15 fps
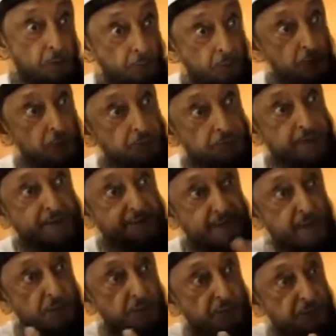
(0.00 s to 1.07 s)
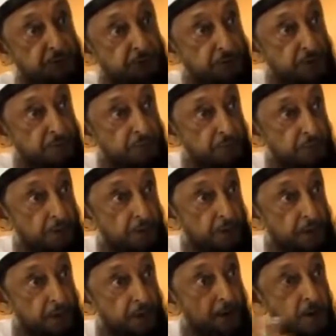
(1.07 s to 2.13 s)
Will you take that which has come from
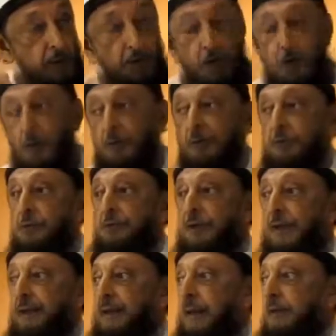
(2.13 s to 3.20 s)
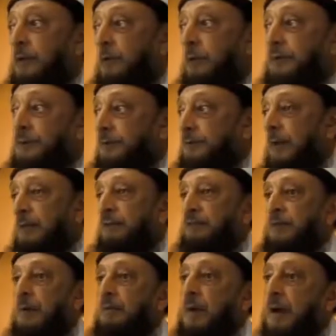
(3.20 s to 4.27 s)
Allah or will you take that which has come
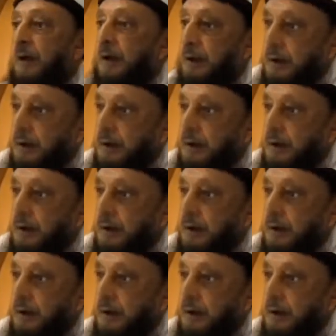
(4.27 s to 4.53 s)
from